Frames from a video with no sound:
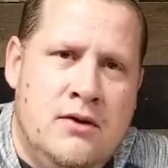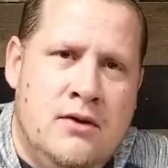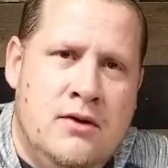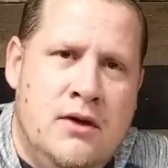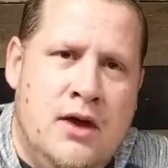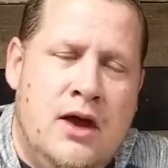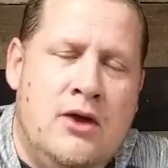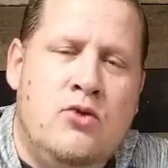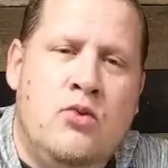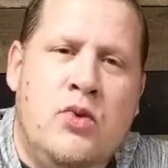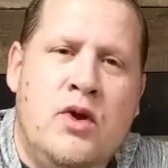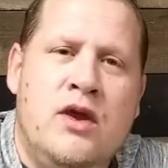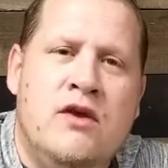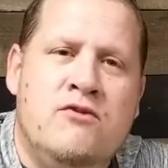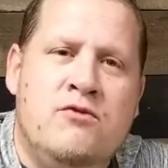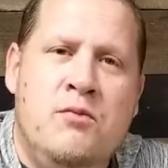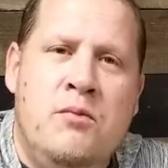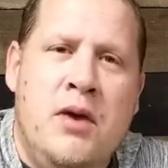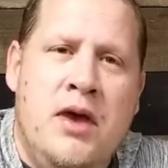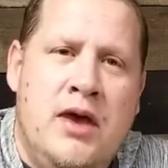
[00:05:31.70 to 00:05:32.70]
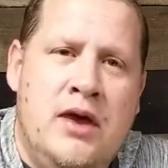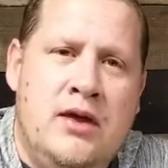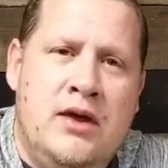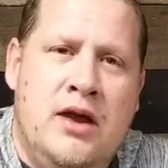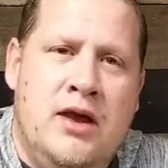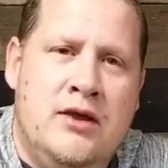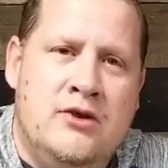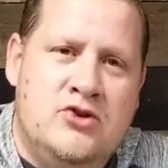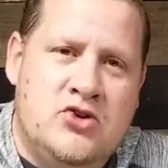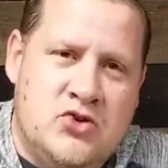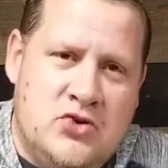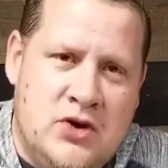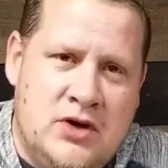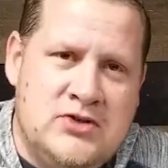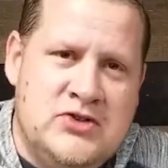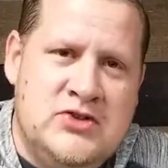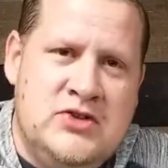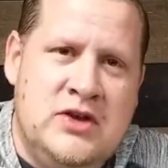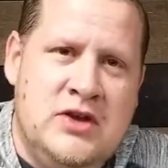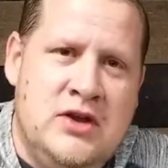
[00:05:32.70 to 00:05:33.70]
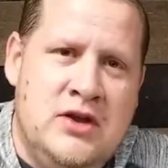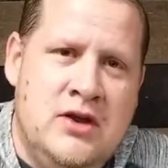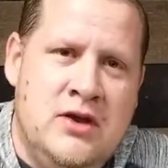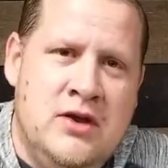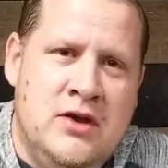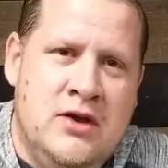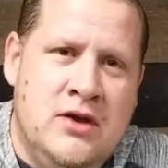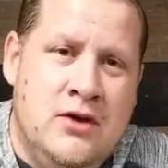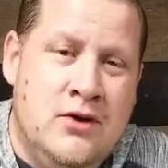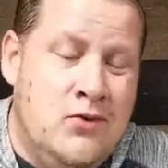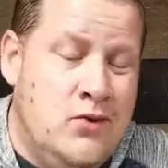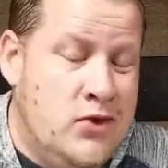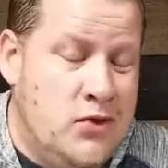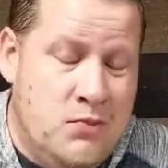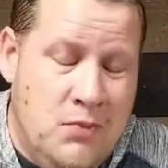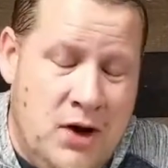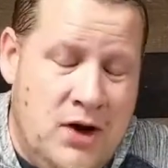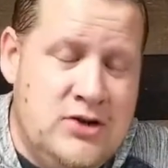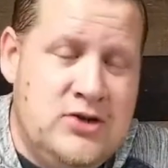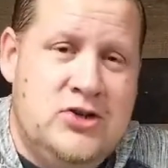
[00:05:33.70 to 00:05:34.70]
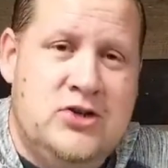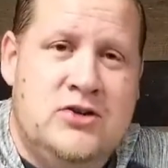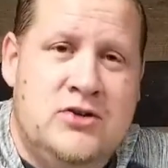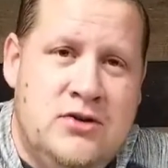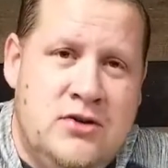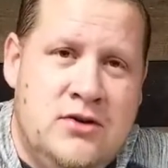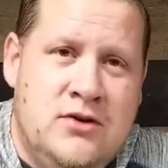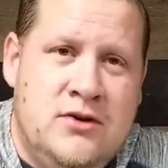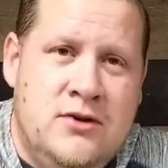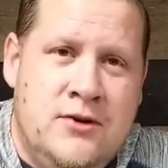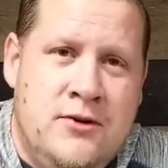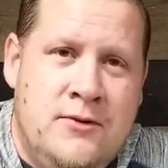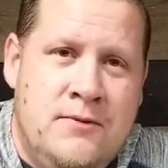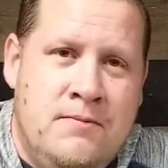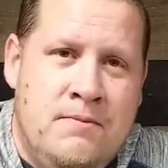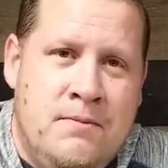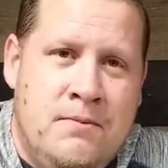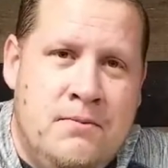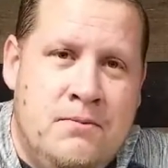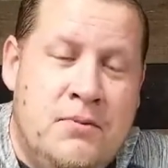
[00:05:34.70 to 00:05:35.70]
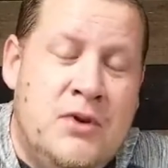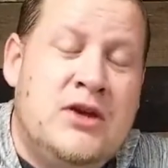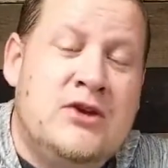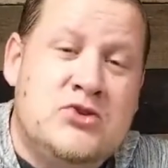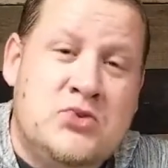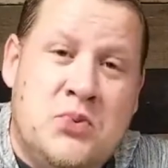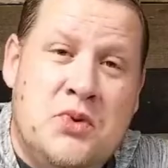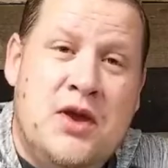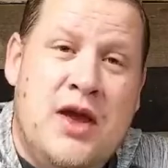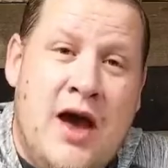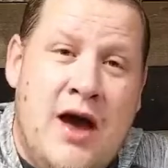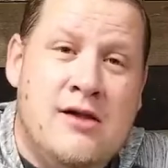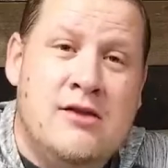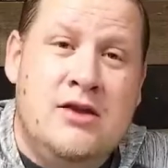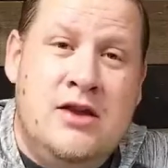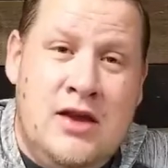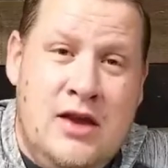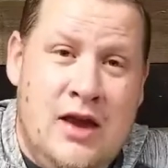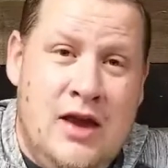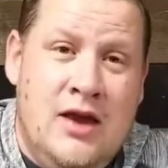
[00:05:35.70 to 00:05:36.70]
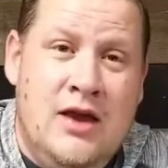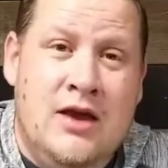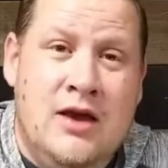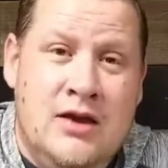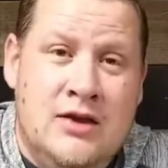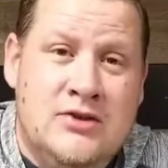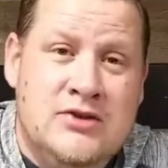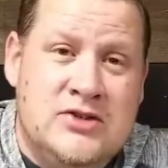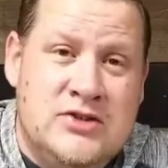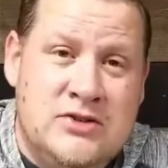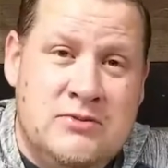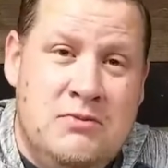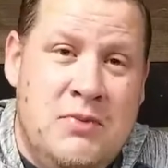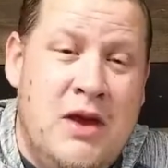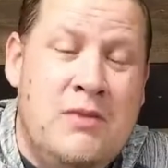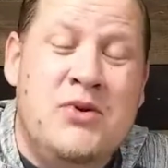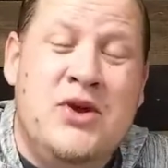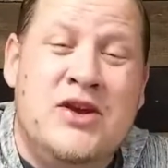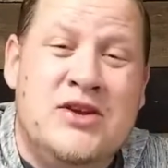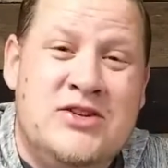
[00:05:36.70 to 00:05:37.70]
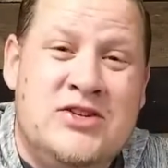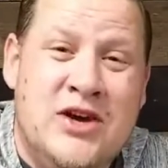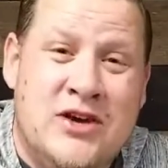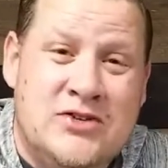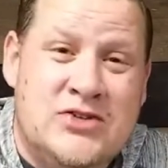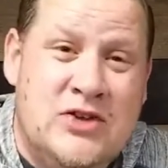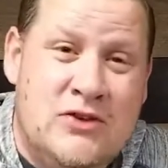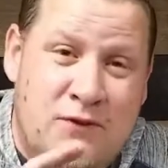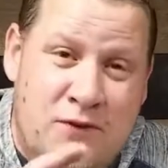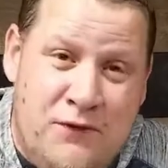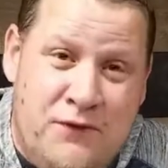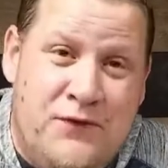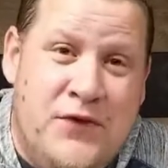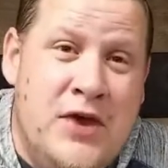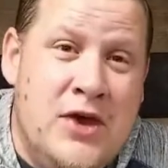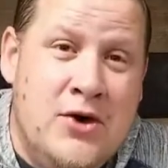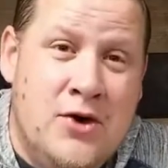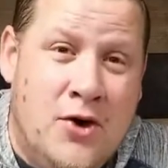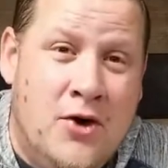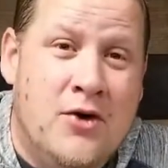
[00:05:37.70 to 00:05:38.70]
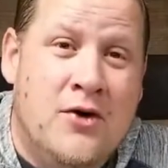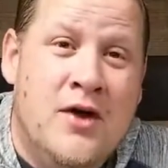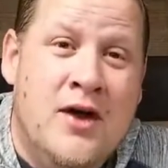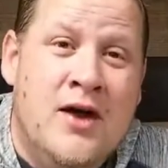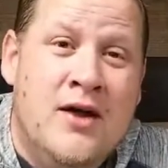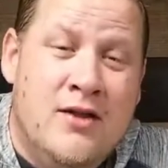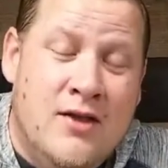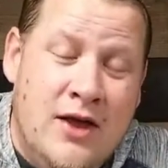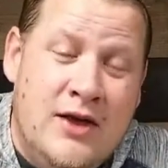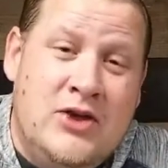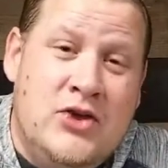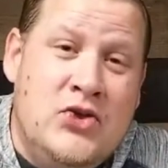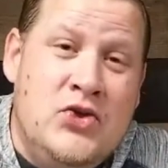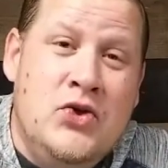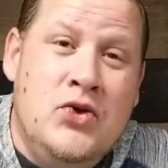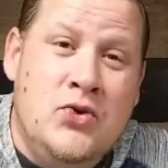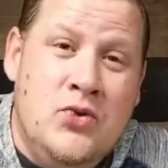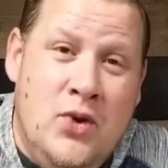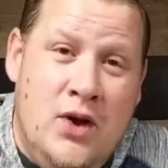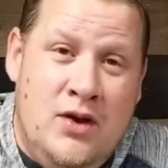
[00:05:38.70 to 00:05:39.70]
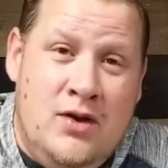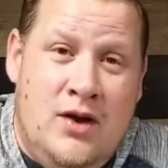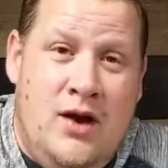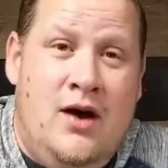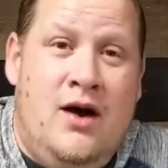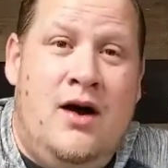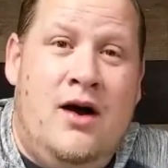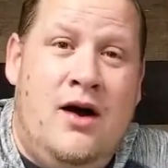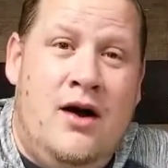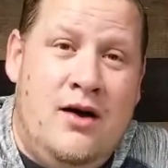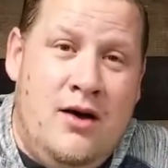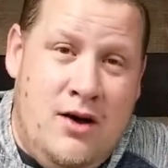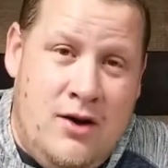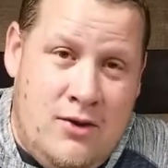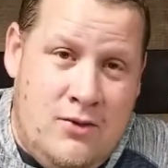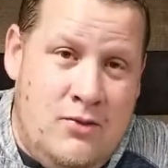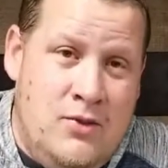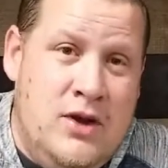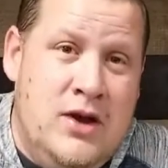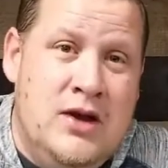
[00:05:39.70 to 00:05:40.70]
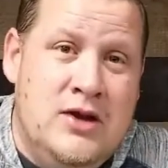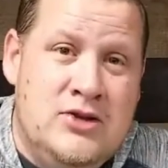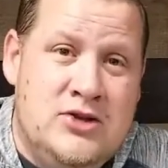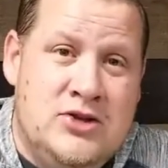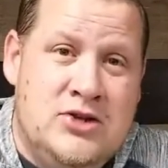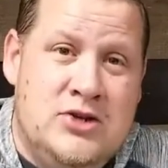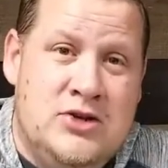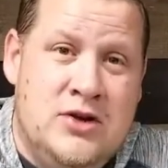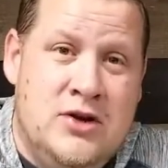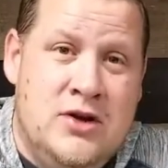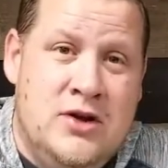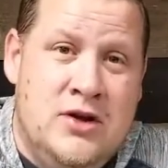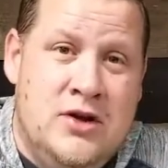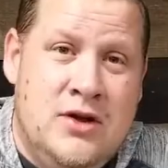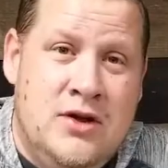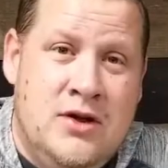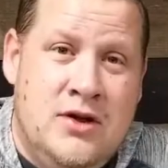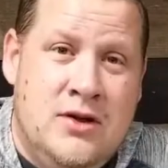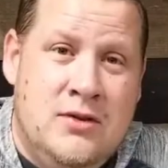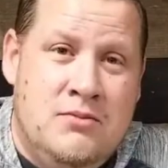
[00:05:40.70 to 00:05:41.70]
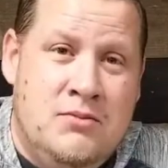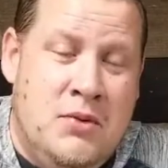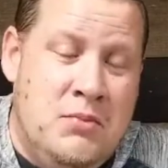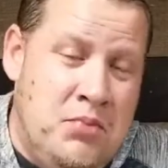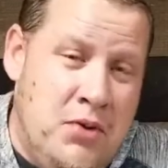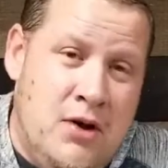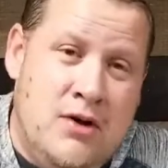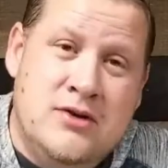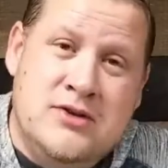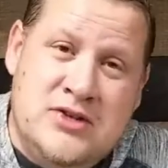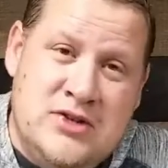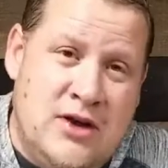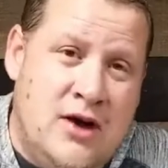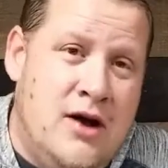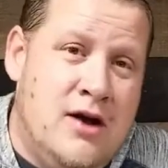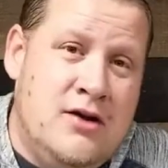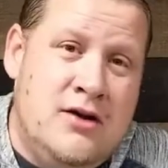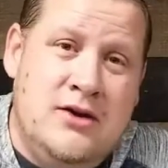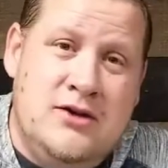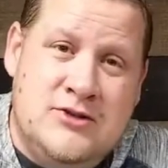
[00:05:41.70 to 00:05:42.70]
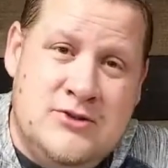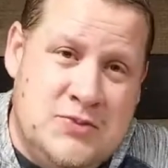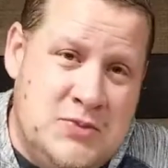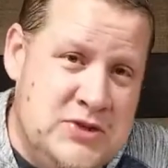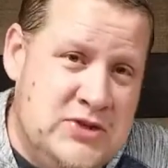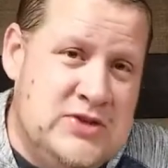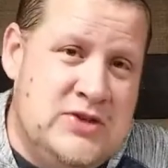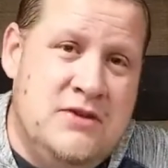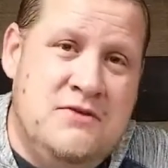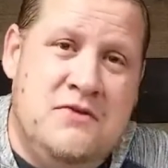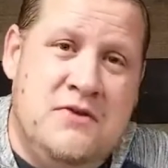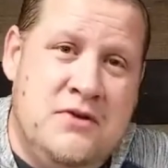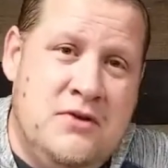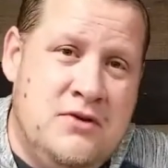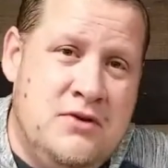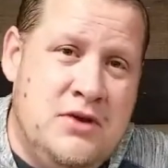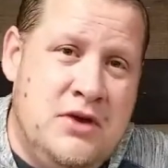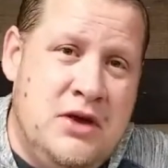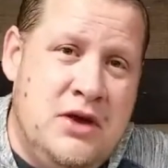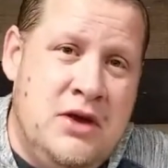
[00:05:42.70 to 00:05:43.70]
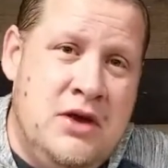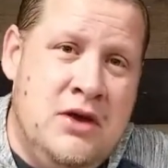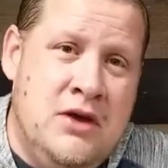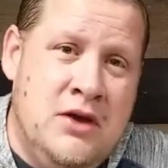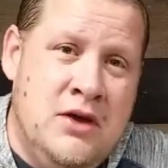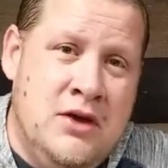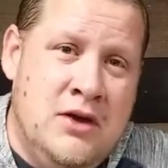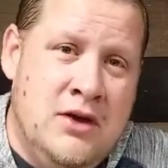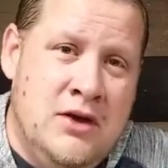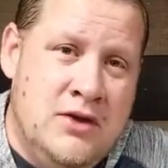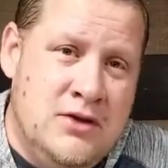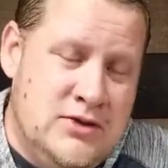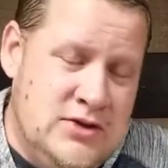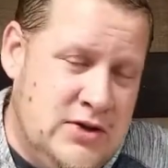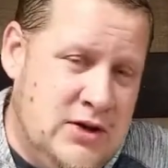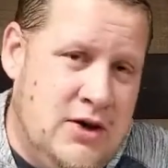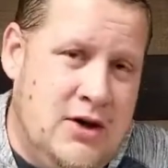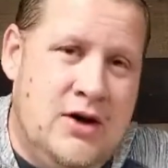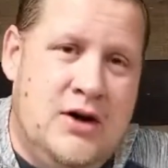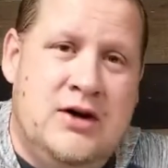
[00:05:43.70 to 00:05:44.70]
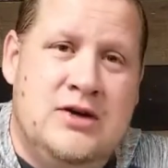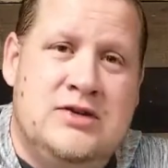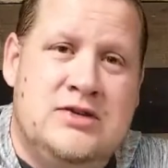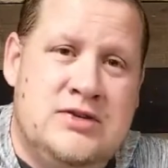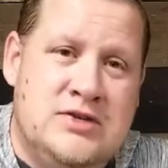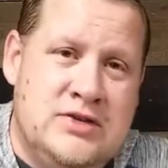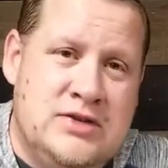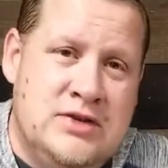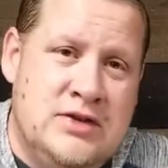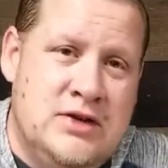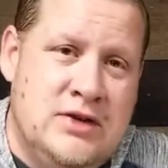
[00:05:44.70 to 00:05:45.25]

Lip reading: and we have been entrusted with much. Because reality is, maybe it doesn't feel like you and I are rich, but Paul is talking specifically to us.